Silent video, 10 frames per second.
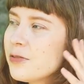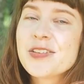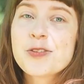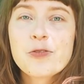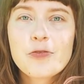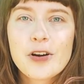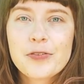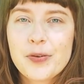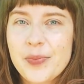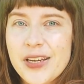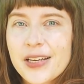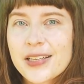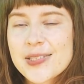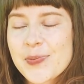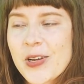So far for me,
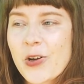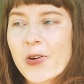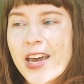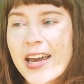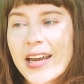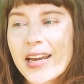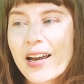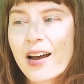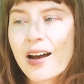it's been okay.